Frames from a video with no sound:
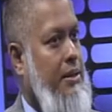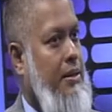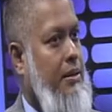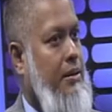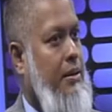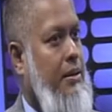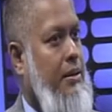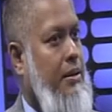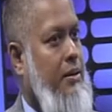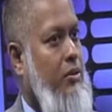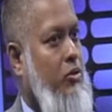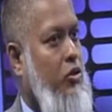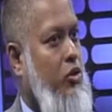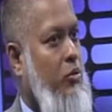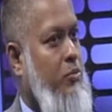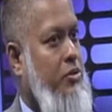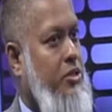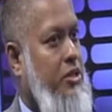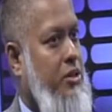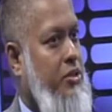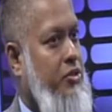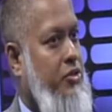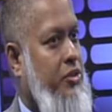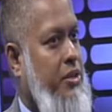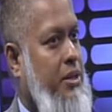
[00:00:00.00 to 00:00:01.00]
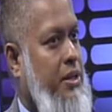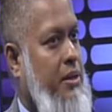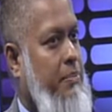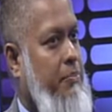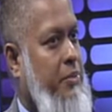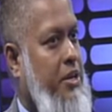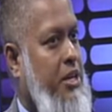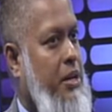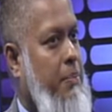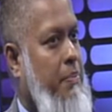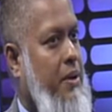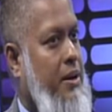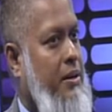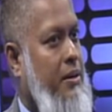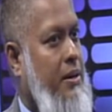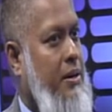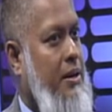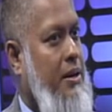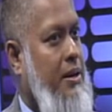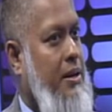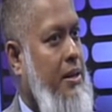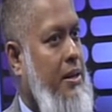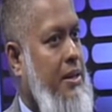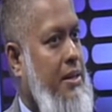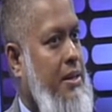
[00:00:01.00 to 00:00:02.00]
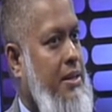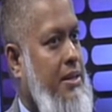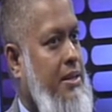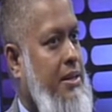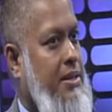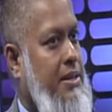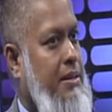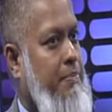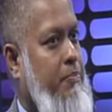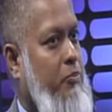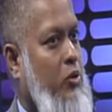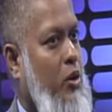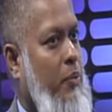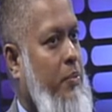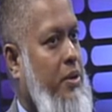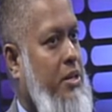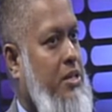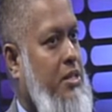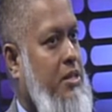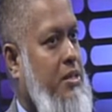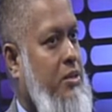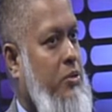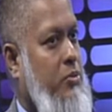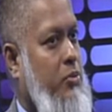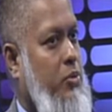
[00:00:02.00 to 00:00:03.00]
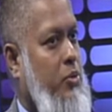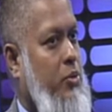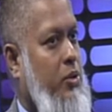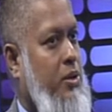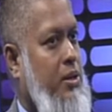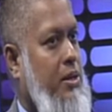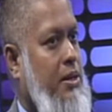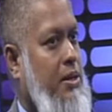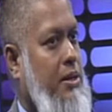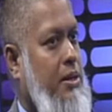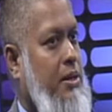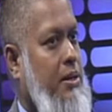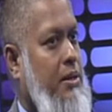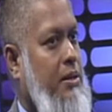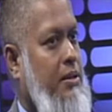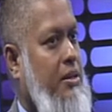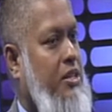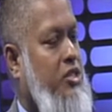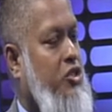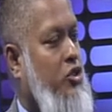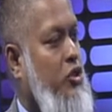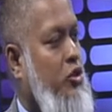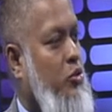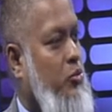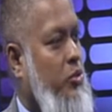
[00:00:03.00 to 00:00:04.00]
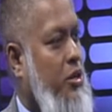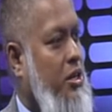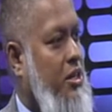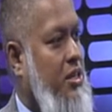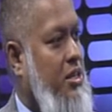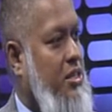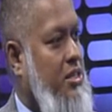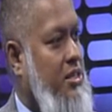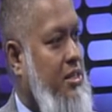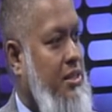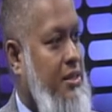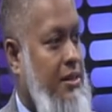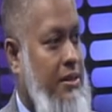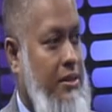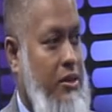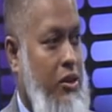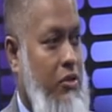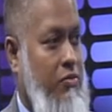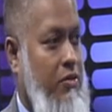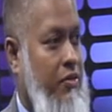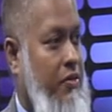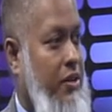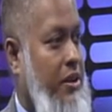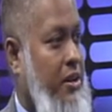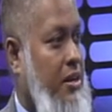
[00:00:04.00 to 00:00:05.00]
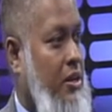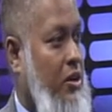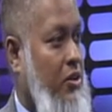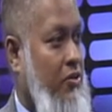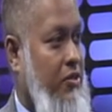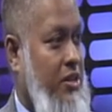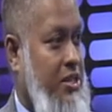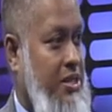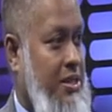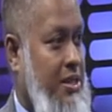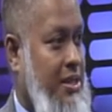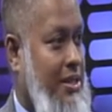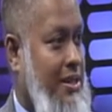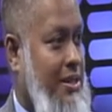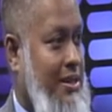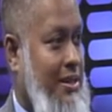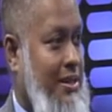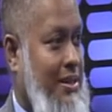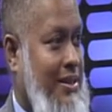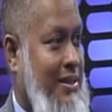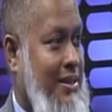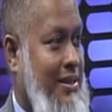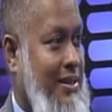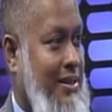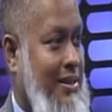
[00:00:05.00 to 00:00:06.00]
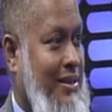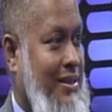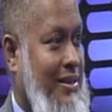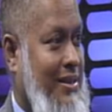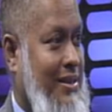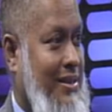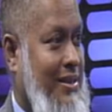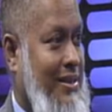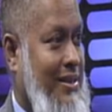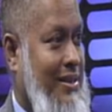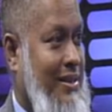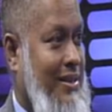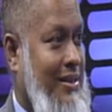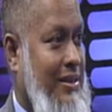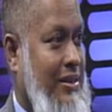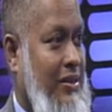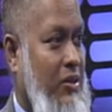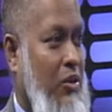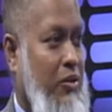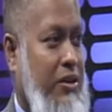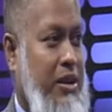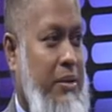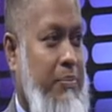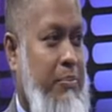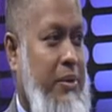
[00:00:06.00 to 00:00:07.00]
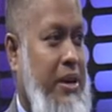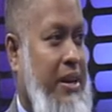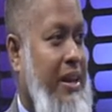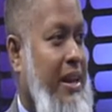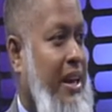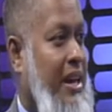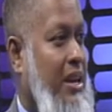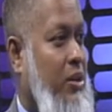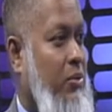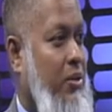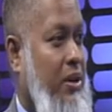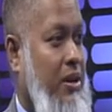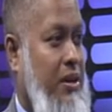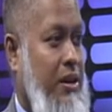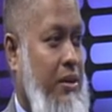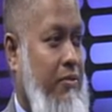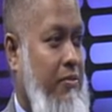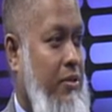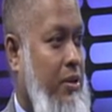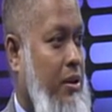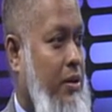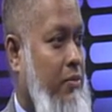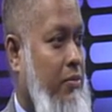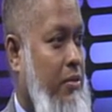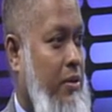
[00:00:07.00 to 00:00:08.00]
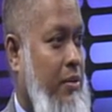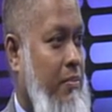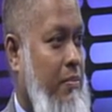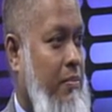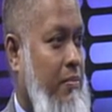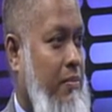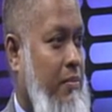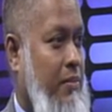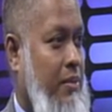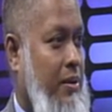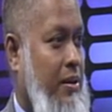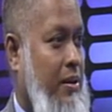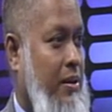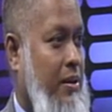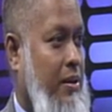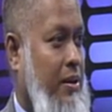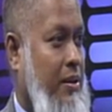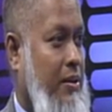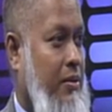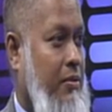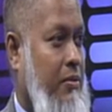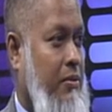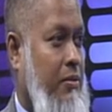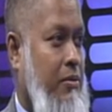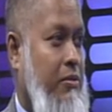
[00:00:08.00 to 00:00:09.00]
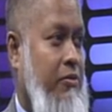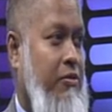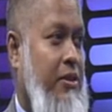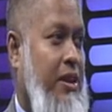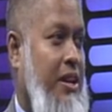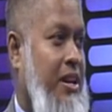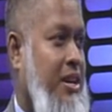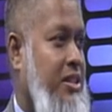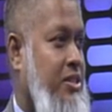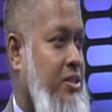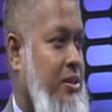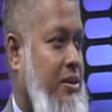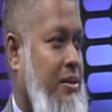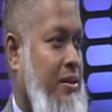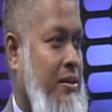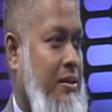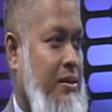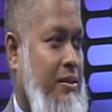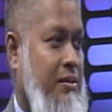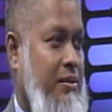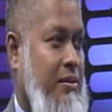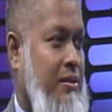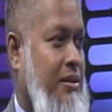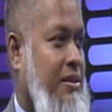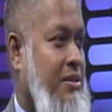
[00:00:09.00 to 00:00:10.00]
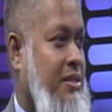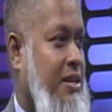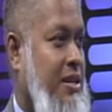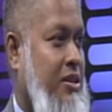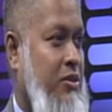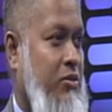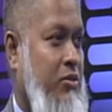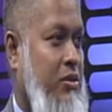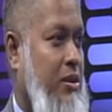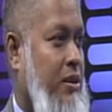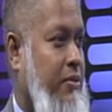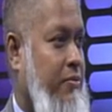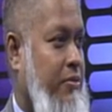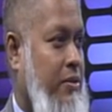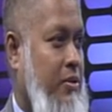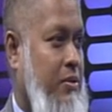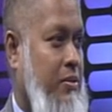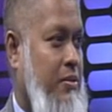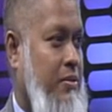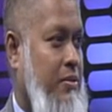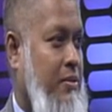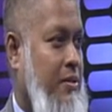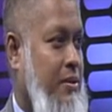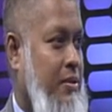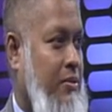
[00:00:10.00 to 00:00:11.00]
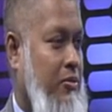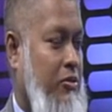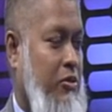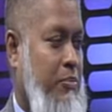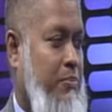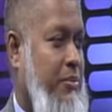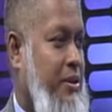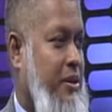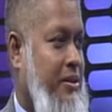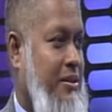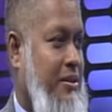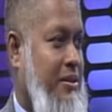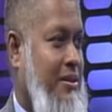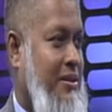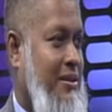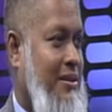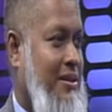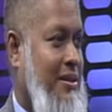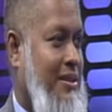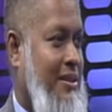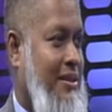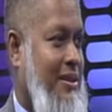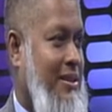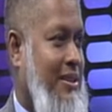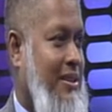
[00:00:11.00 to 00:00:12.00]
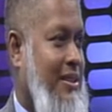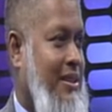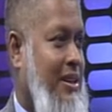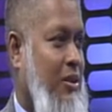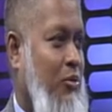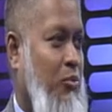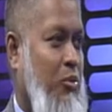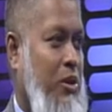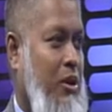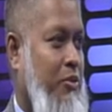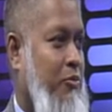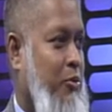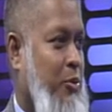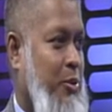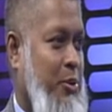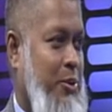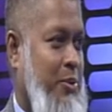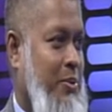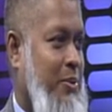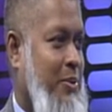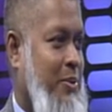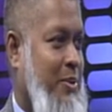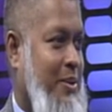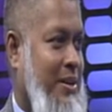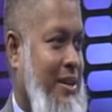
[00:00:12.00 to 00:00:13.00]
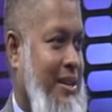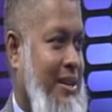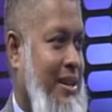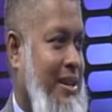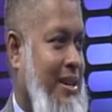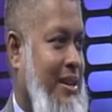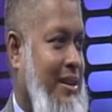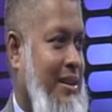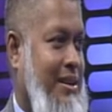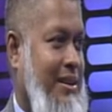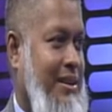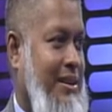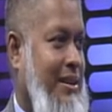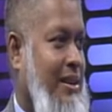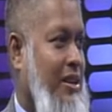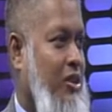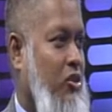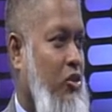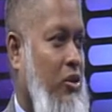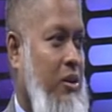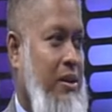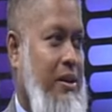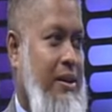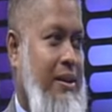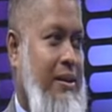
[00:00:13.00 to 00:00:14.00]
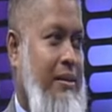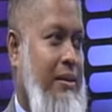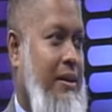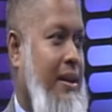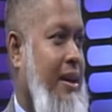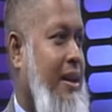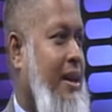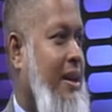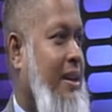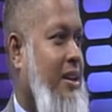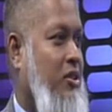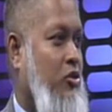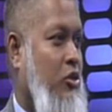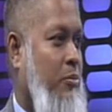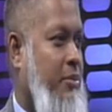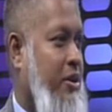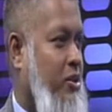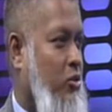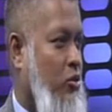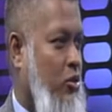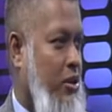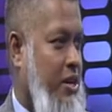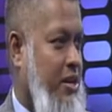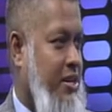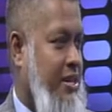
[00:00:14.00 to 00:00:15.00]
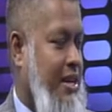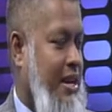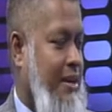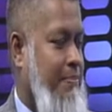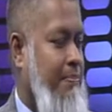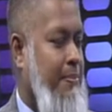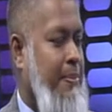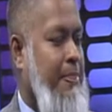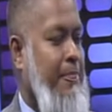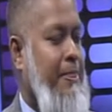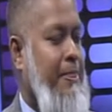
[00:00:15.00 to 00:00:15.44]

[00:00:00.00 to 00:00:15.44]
the current Home Secretary, Priti Patel, she promised to the restaurant workers there will mm. be window visa. Mm. Mm-hmm. You can bring anyone and everyone from uh, your village, yeah. your cousin, your nephew, your brother. They'll work for you, yeah. Mm. and it, it, again, it will be a golden time.